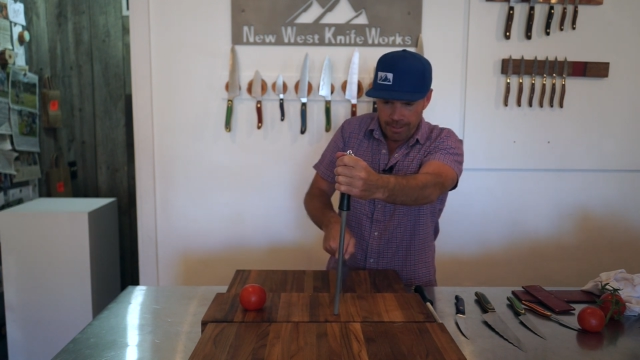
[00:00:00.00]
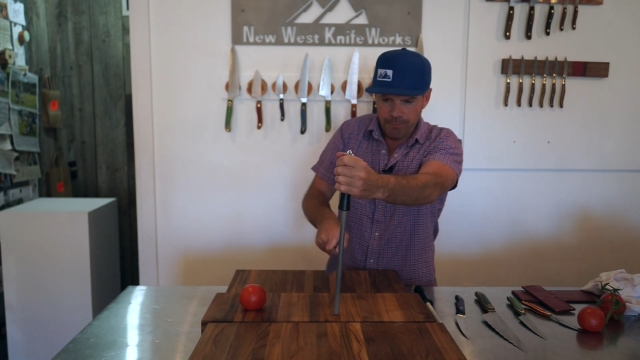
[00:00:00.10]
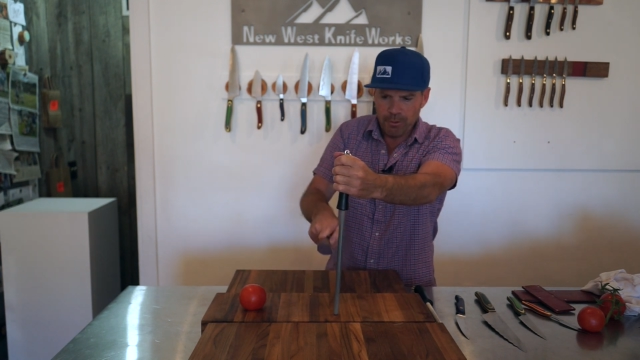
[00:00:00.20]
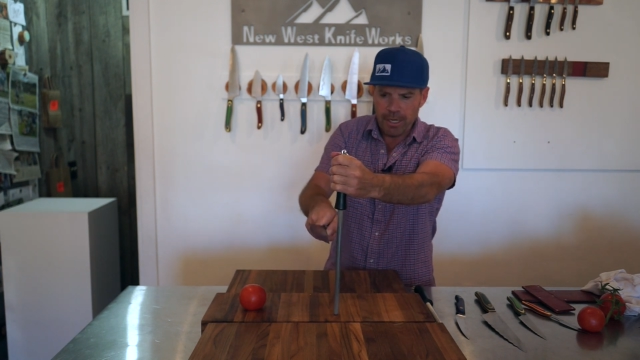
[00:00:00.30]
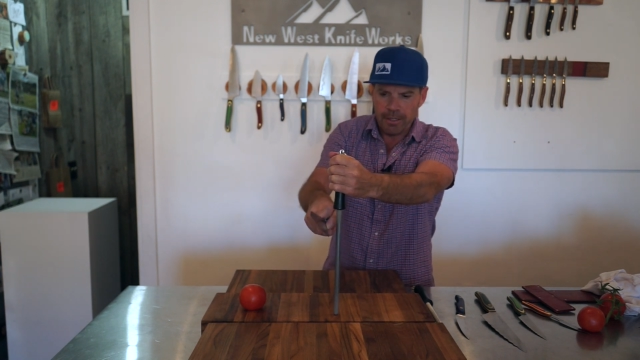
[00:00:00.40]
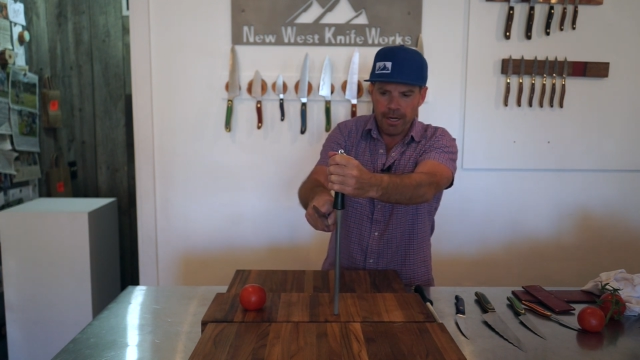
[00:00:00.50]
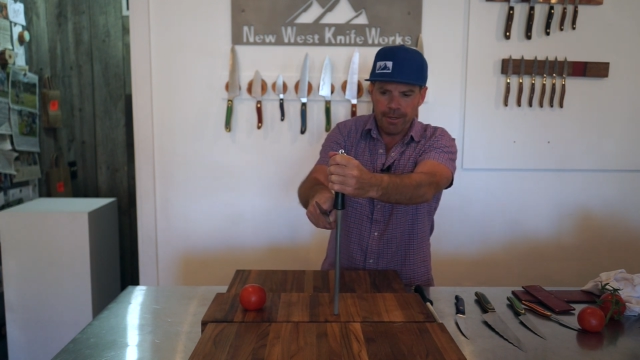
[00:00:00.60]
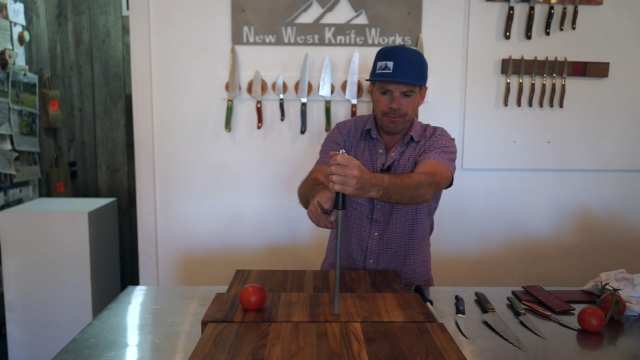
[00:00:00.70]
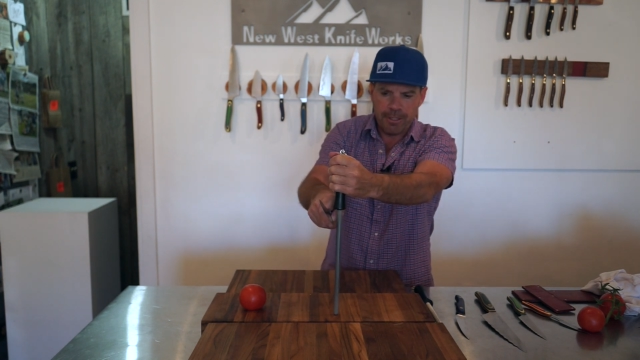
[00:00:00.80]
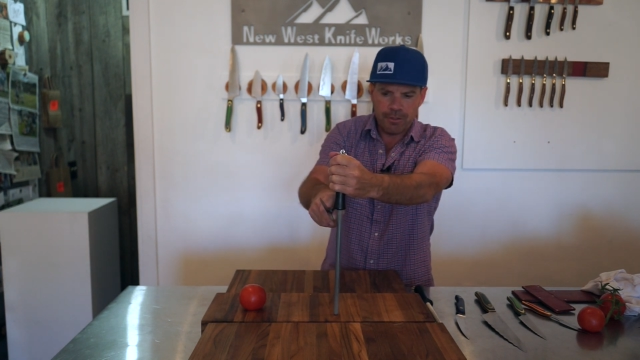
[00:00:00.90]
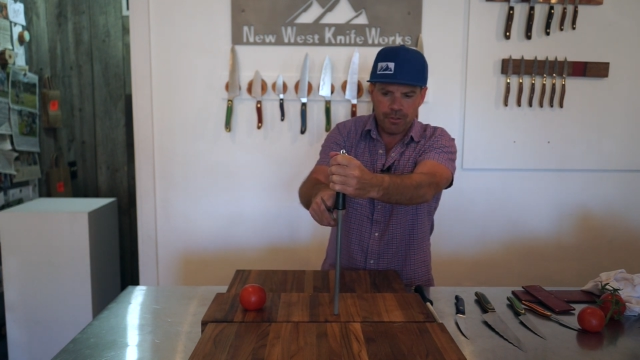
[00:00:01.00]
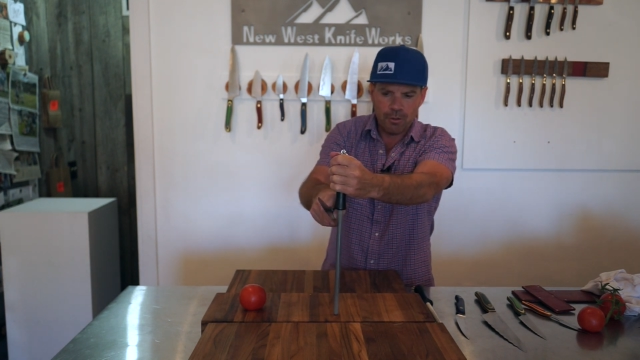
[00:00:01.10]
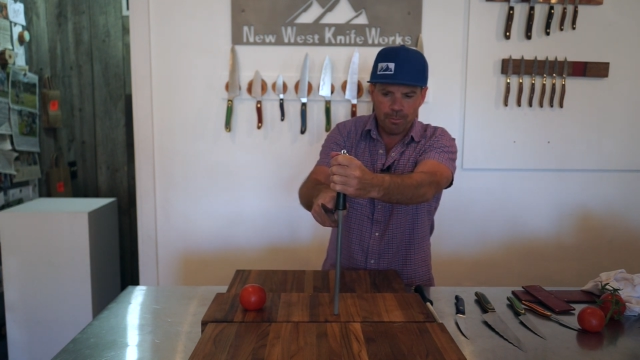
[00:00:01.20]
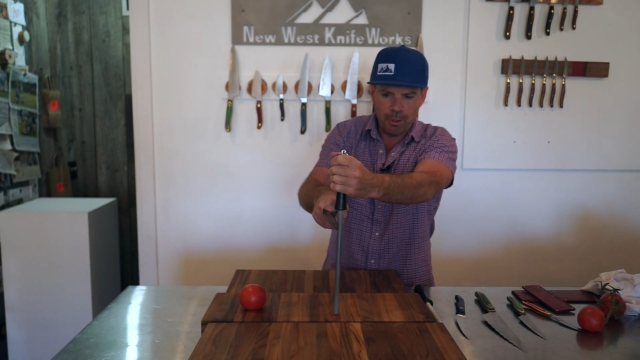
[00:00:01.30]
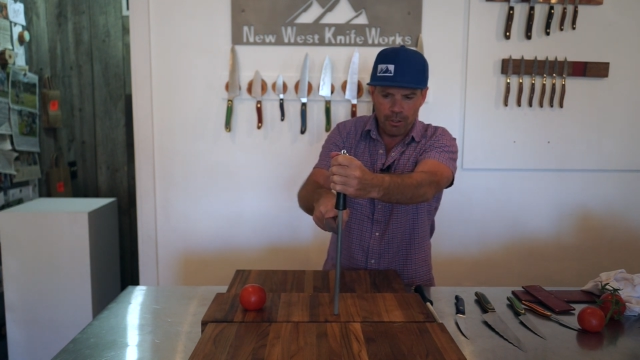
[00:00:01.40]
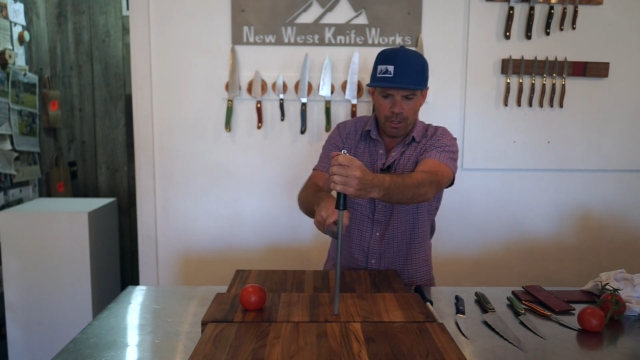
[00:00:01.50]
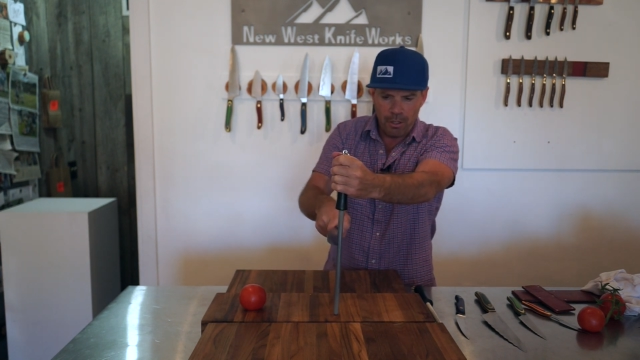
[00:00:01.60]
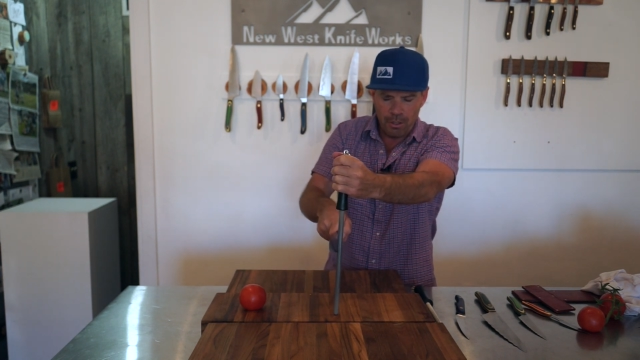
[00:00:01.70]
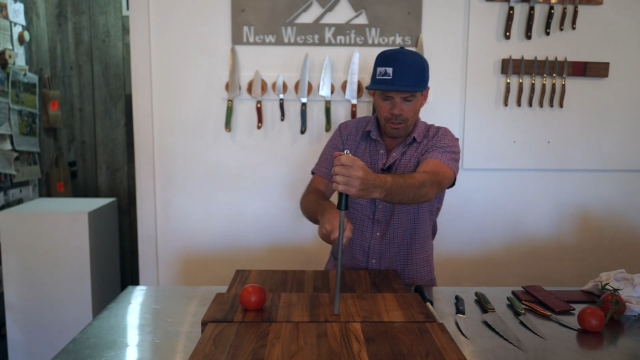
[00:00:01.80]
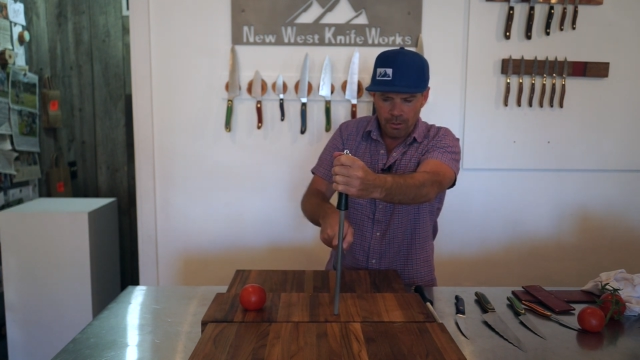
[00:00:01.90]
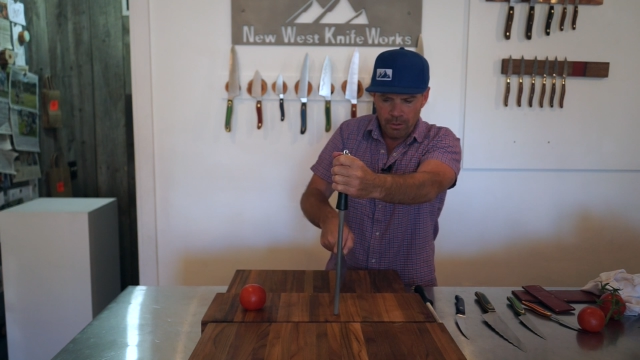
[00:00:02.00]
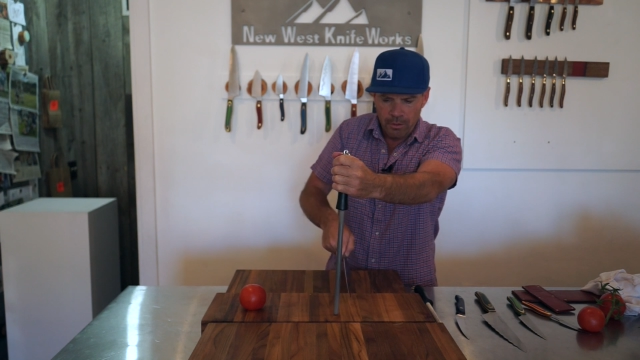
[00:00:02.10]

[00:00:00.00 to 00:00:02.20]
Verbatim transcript: If you got a knife that's super dull,